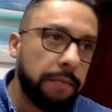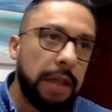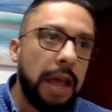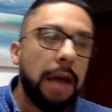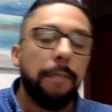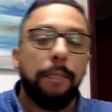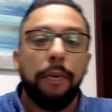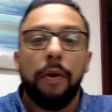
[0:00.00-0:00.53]

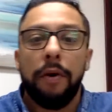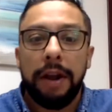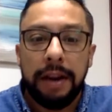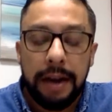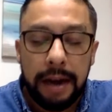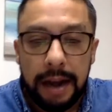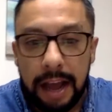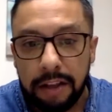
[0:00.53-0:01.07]

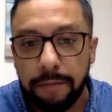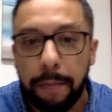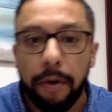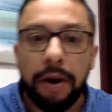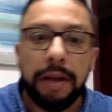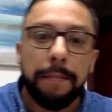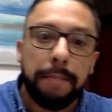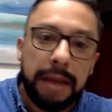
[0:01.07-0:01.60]
importing and
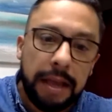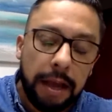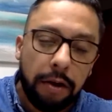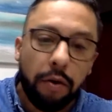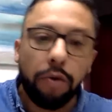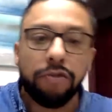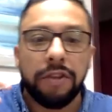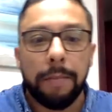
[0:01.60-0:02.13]
exporting
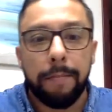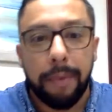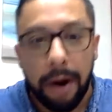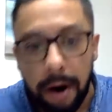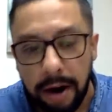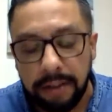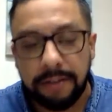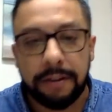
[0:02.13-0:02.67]
vehicles and
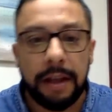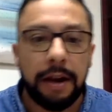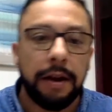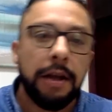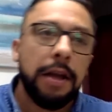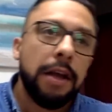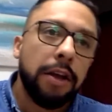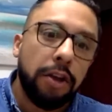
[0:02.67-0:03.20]
parts and
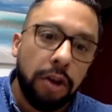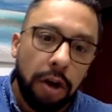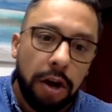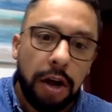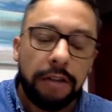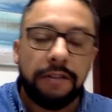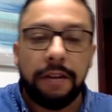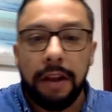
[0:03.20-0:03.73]

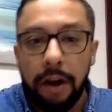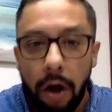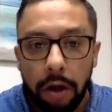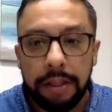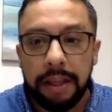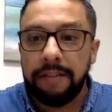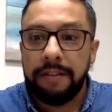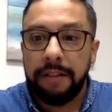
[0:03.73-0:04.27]
goods and all
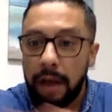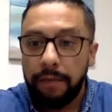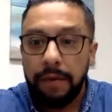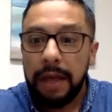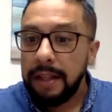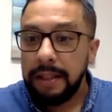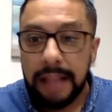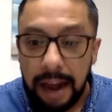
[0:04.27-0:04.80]
that stuff.
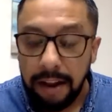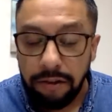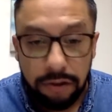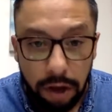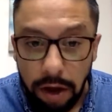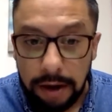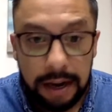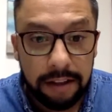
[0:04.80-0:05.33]
That is
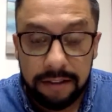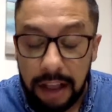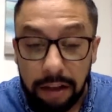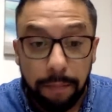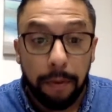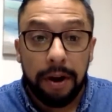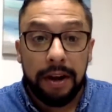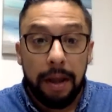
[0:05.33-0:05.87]
good. Let's
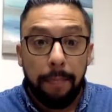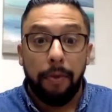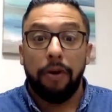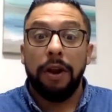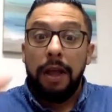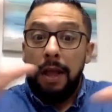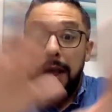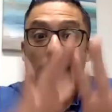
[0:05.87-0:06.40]
export and import.
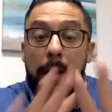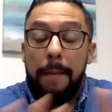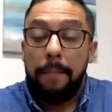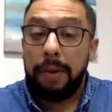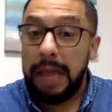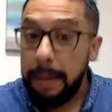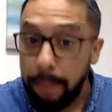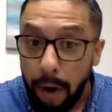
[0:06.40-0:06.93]

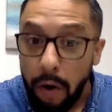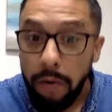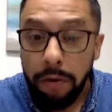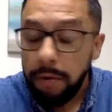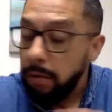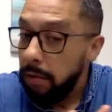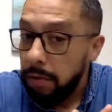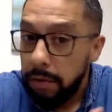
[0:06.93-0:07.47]

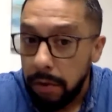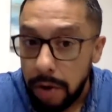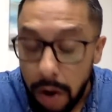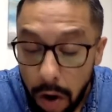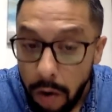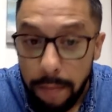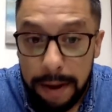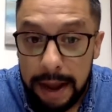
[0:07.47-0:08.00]
People?
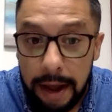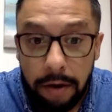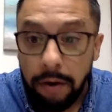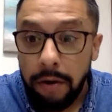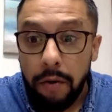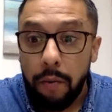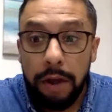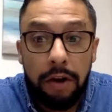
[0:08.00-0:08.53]
No, man.
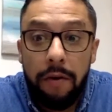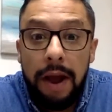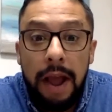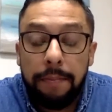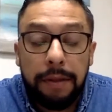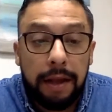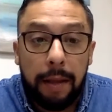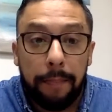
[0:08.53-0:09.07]
We don't
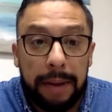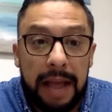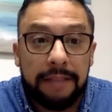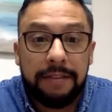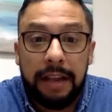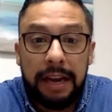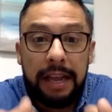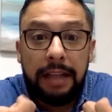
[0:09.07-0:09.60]
have the
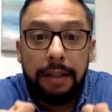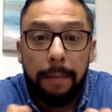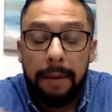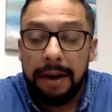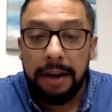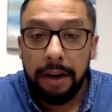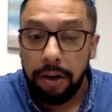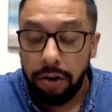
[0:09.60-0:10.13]
capacity and the
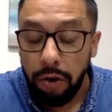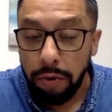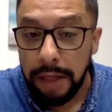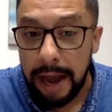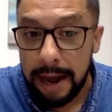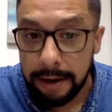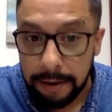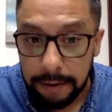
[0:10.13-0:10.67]
money to do
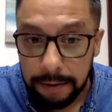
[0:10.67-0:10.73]
that.